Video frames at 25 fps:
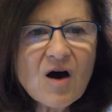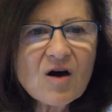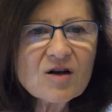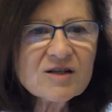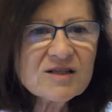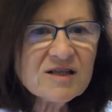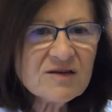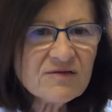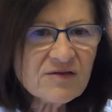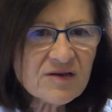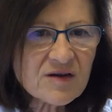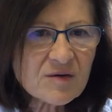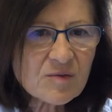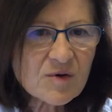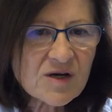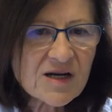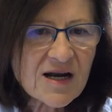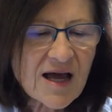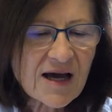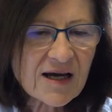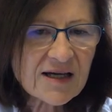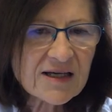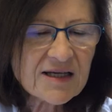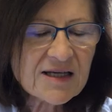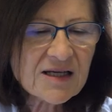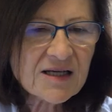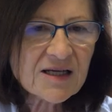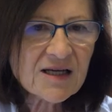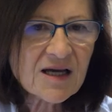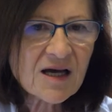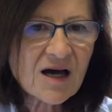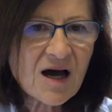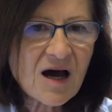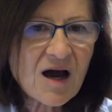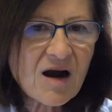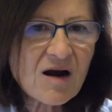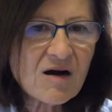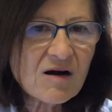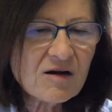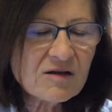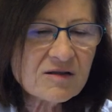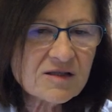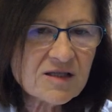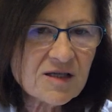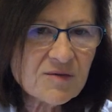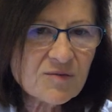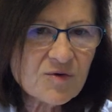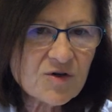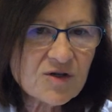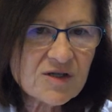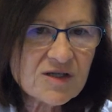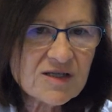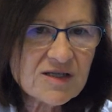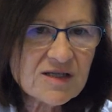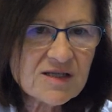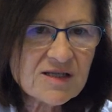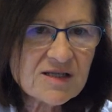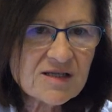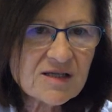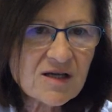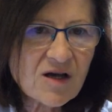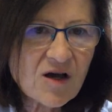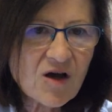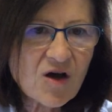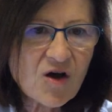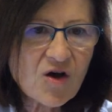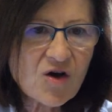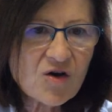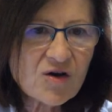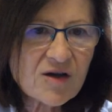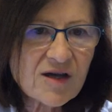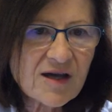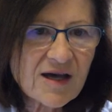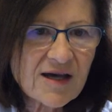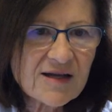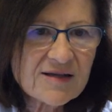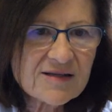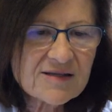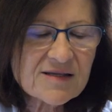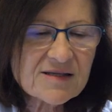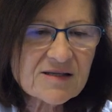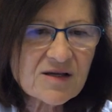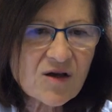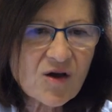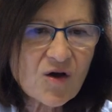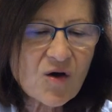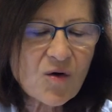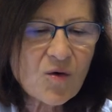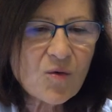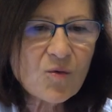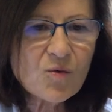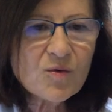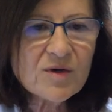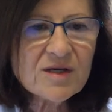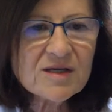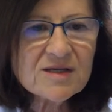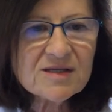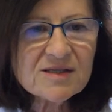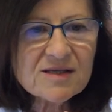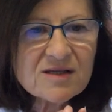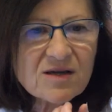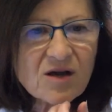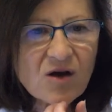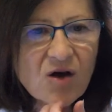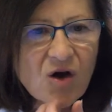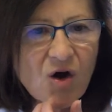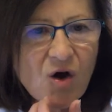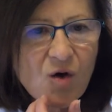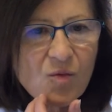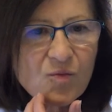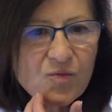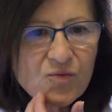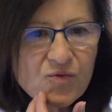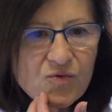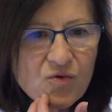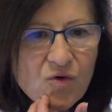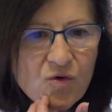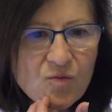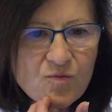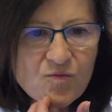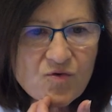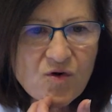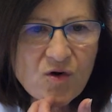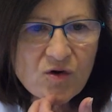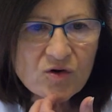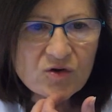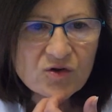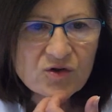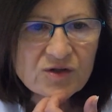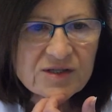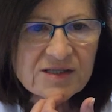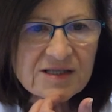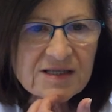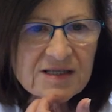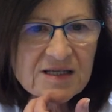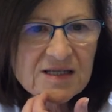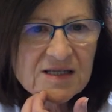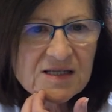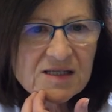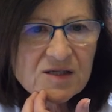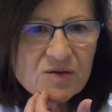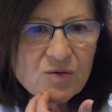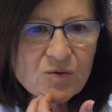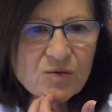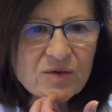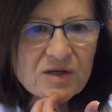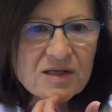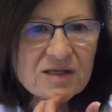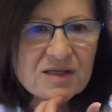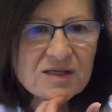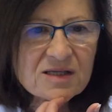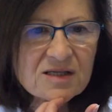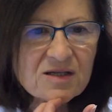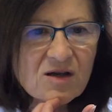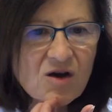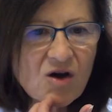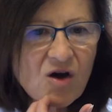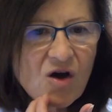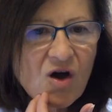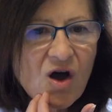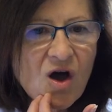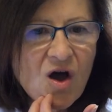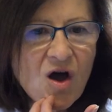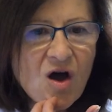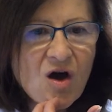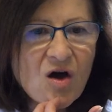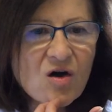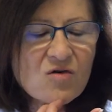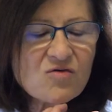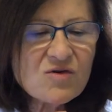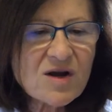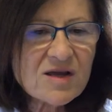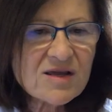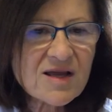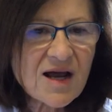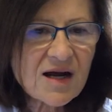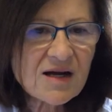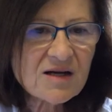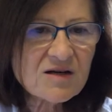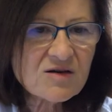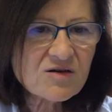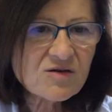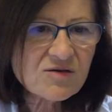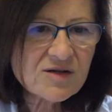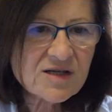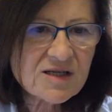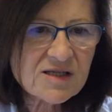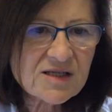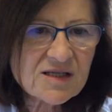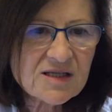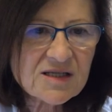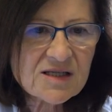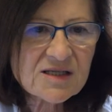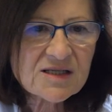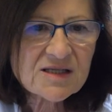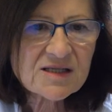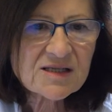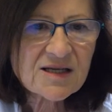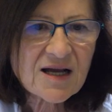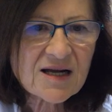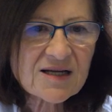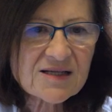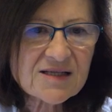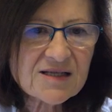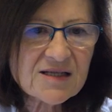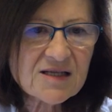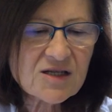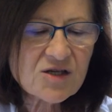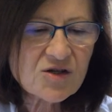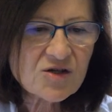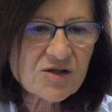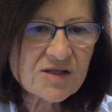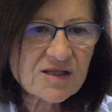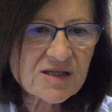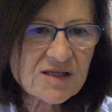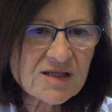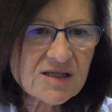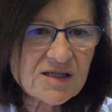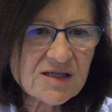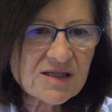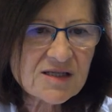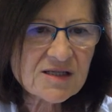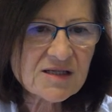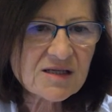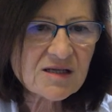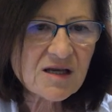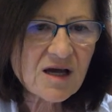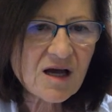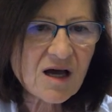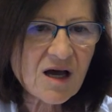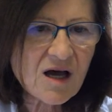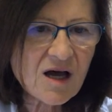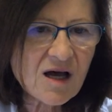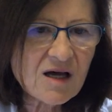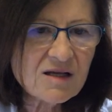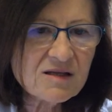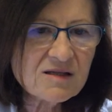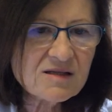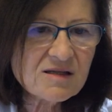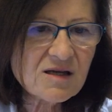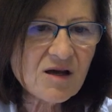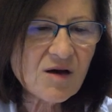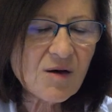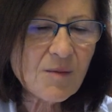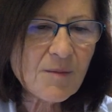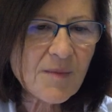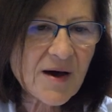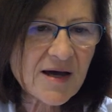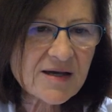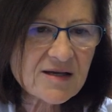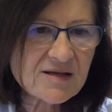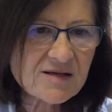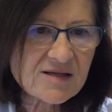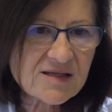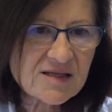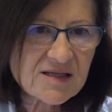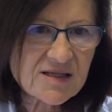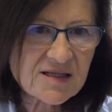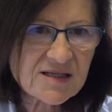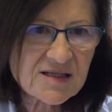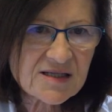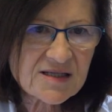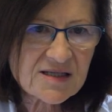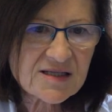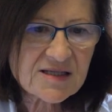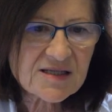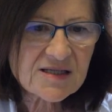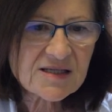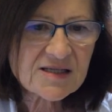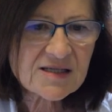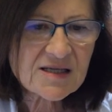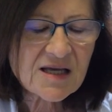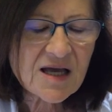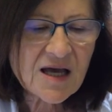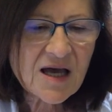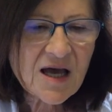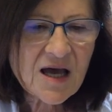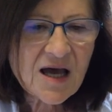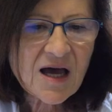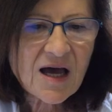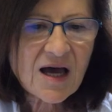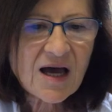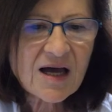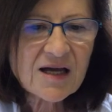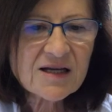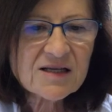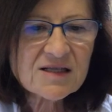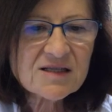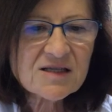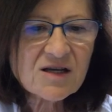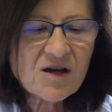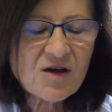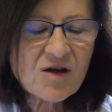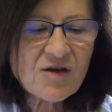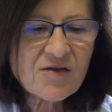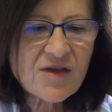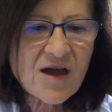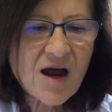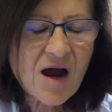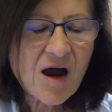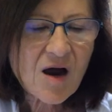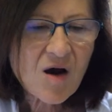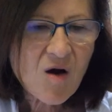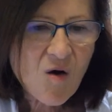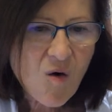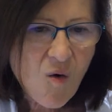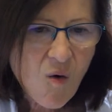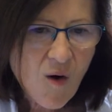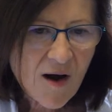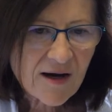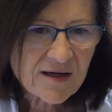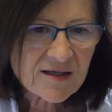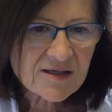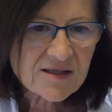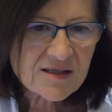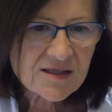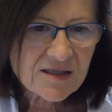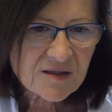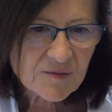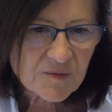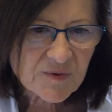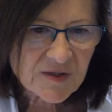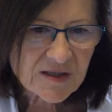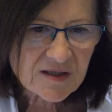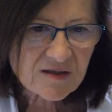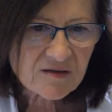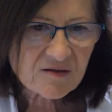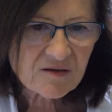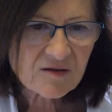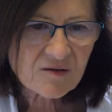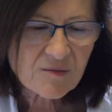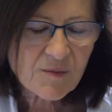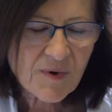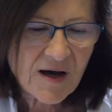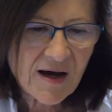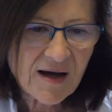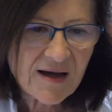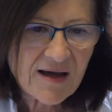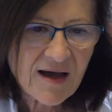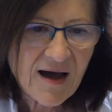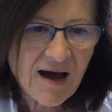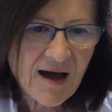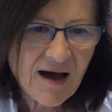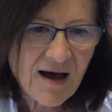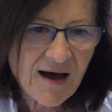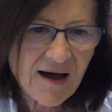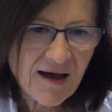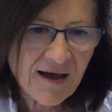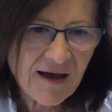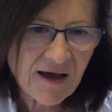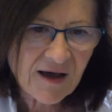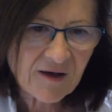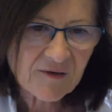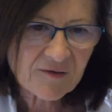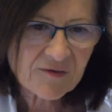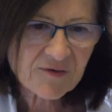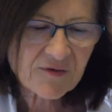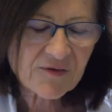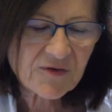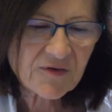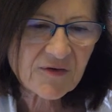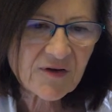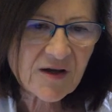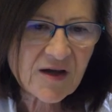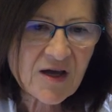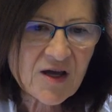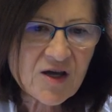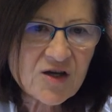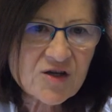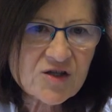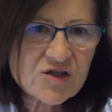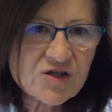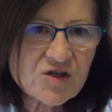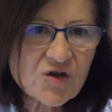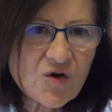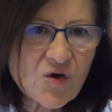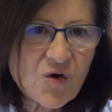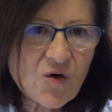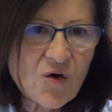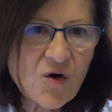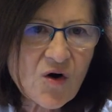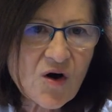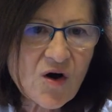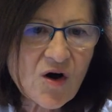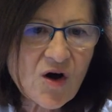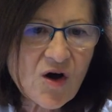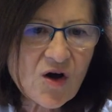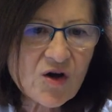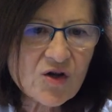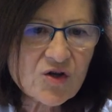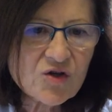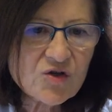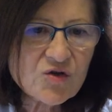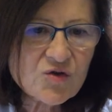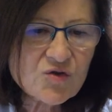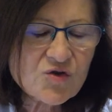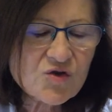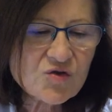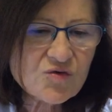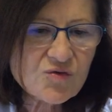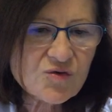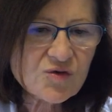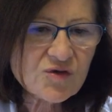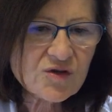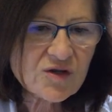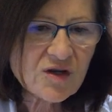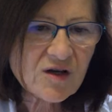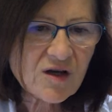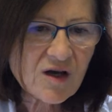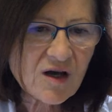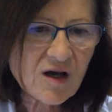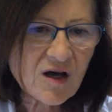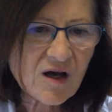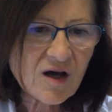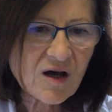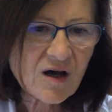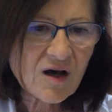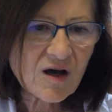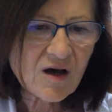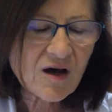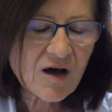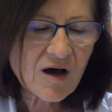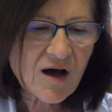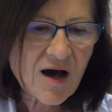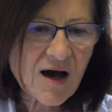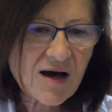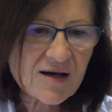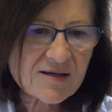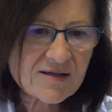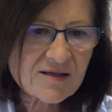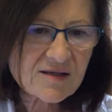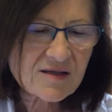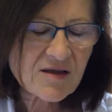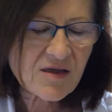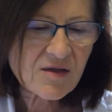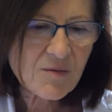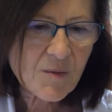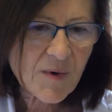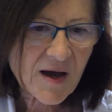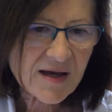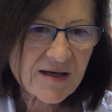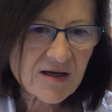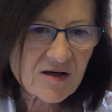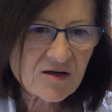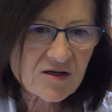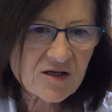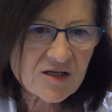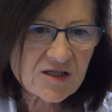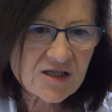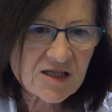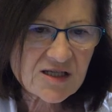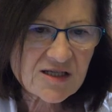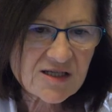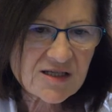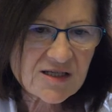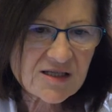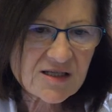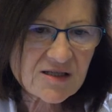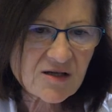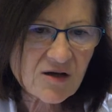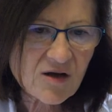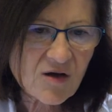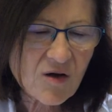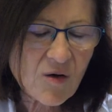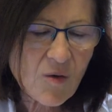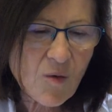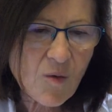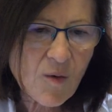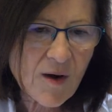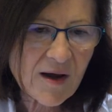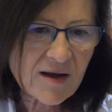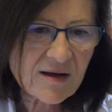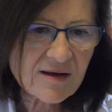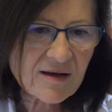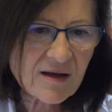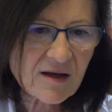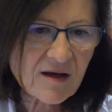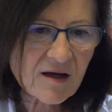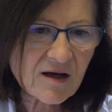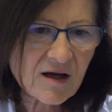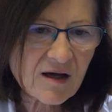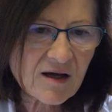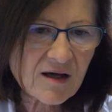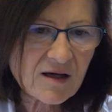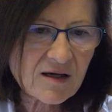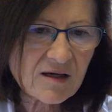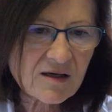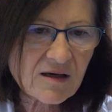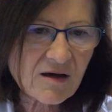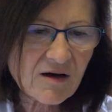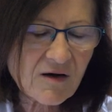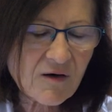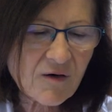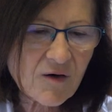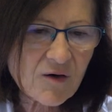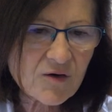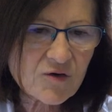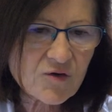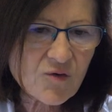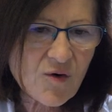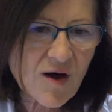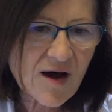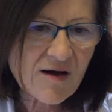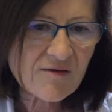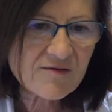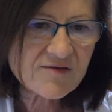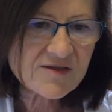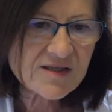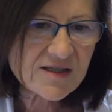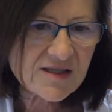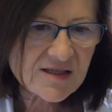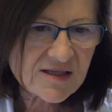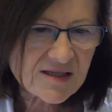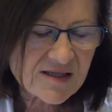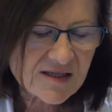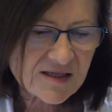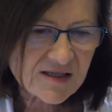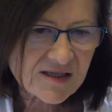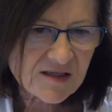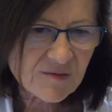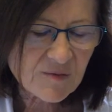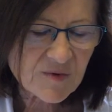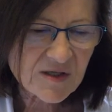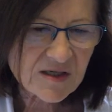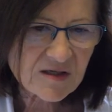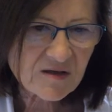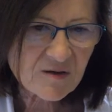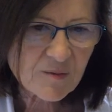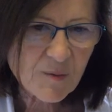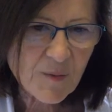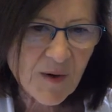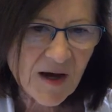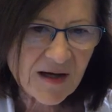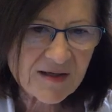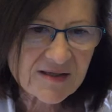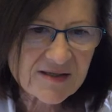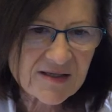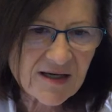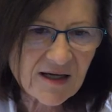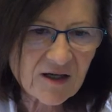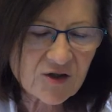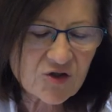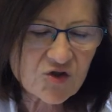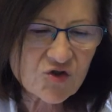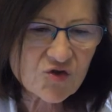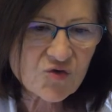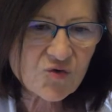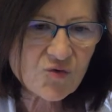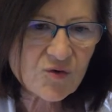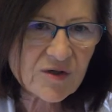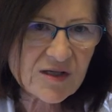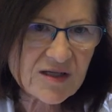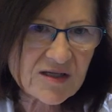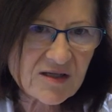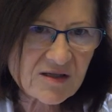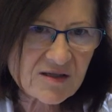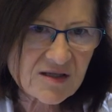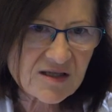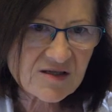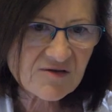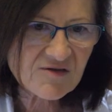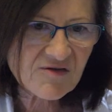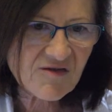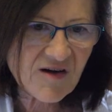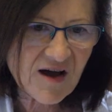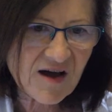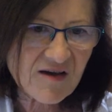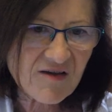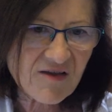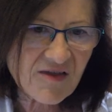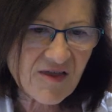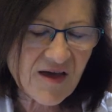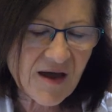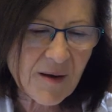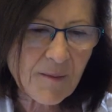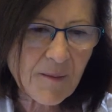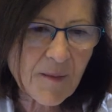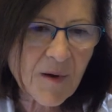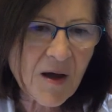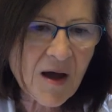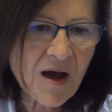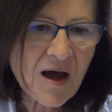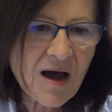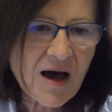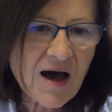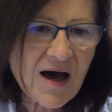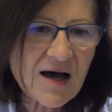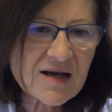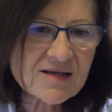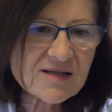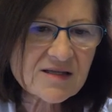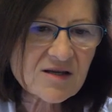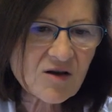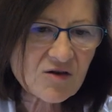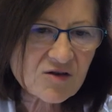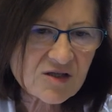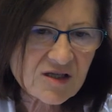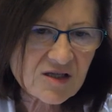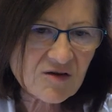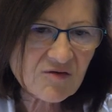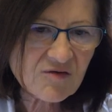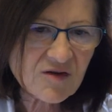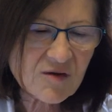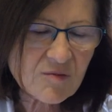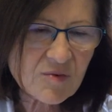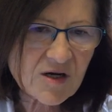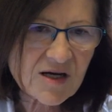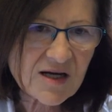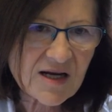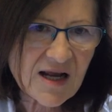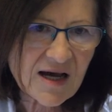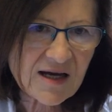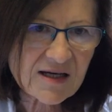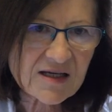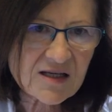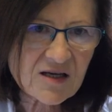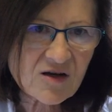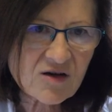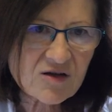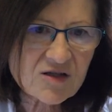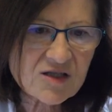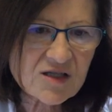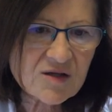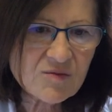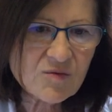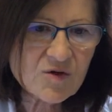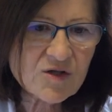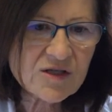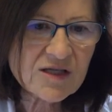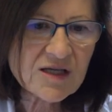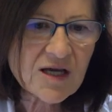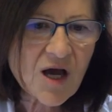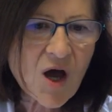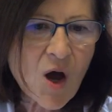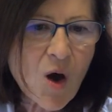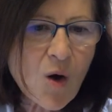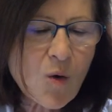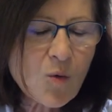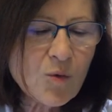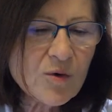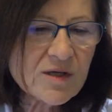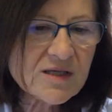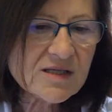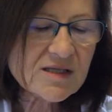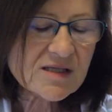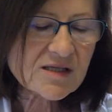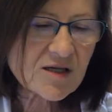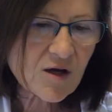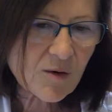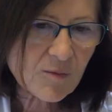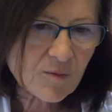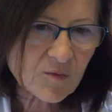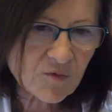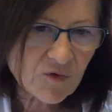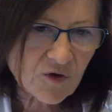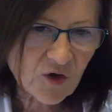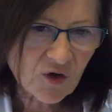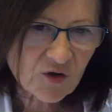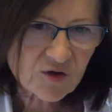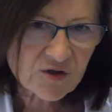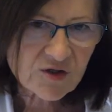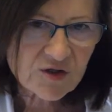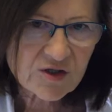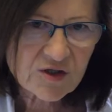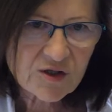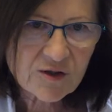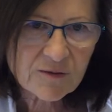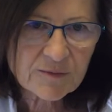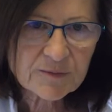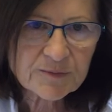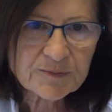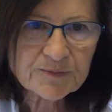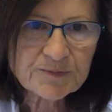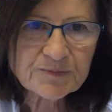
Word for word: Anti-fibrillarin are antibodies against with a poor prognosis, with renal crisis, calcinosis, and myositis. And they are quite typical by IF. So you should ask the biologist when you have this typical pattern to identify them as anti-fibrillarin antibody with some dot.